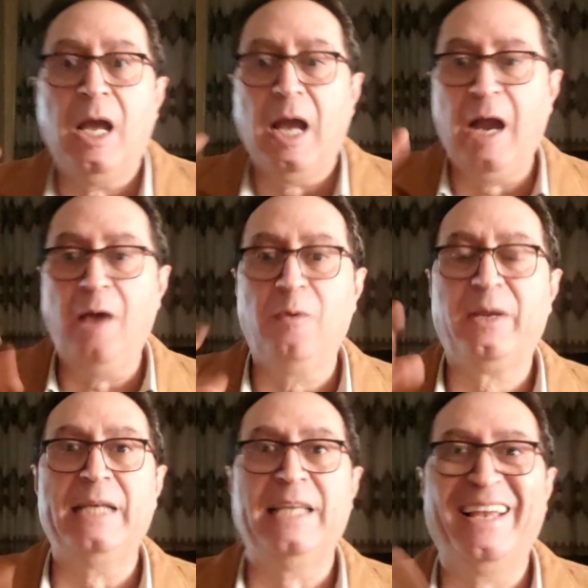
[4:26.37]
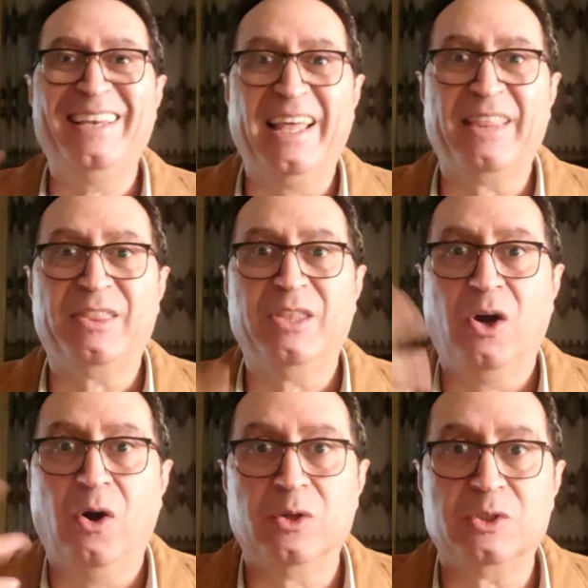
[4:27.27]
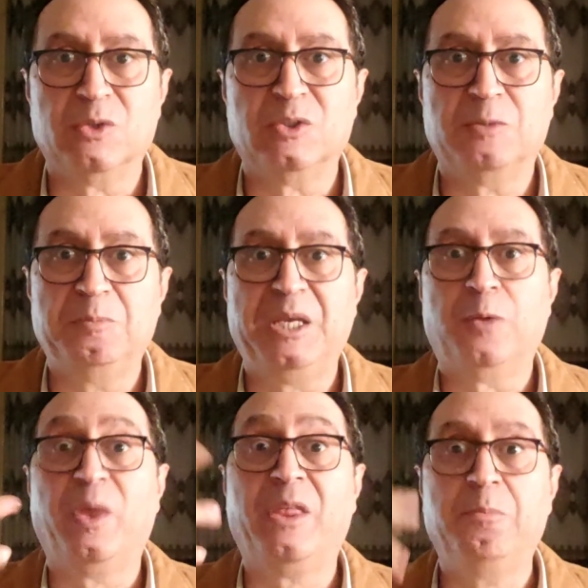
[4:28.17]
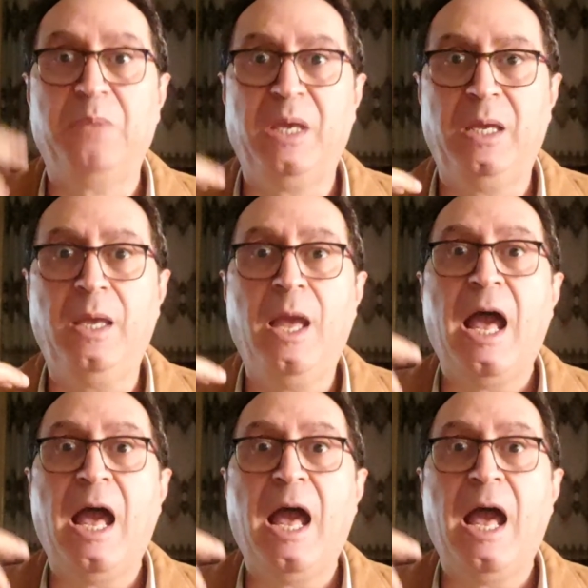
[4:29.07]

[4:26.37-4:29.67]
How can I let the audience be with me,